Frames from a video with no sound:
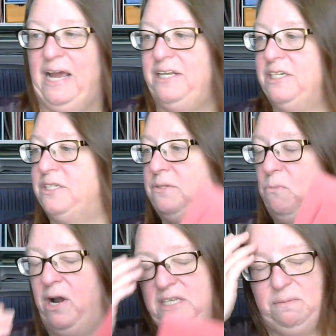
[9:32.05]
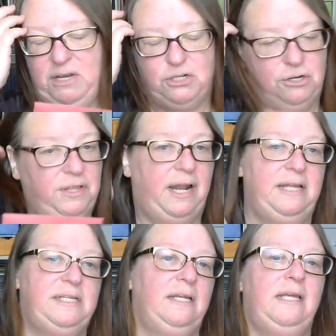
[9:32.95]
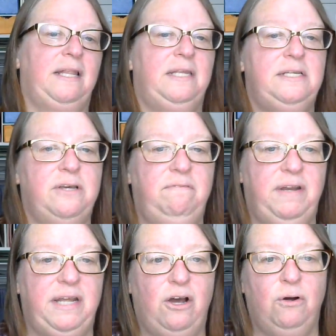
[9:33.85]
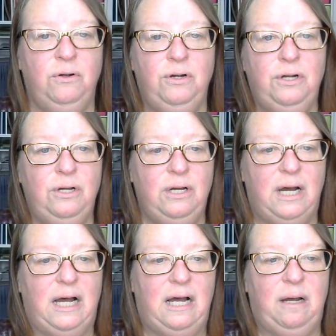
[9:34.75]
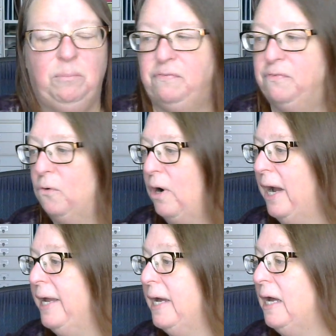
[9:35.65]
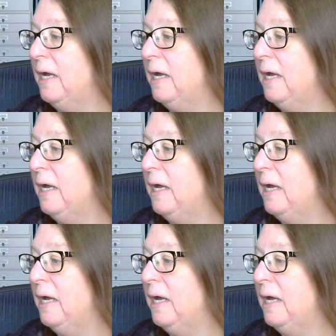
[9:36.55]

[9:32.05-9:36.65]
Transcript: I just wanted to make sure that I did get these on video before I